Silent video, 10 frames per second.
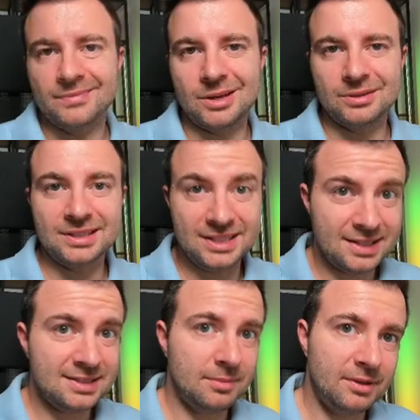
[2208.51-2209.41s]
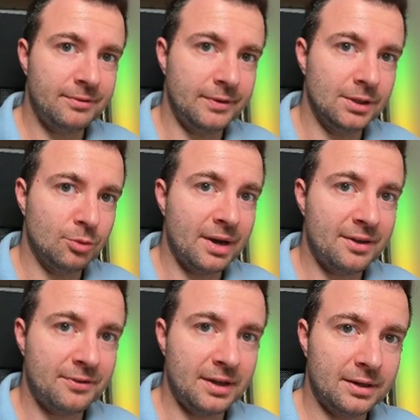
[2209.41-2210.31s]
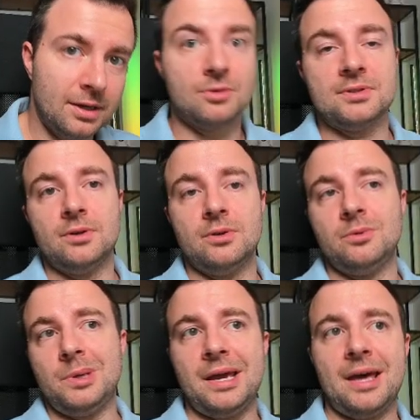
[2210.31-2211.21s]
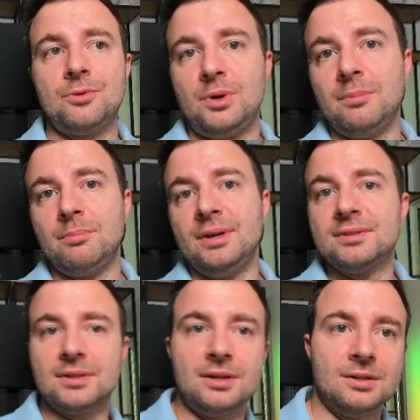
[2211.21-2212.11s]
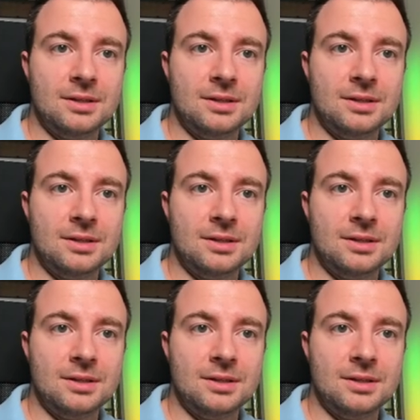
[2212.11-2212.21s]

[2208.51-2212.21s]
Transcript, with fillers: Now the DSCP field, you might think, oh, so we had three bits and in, uh,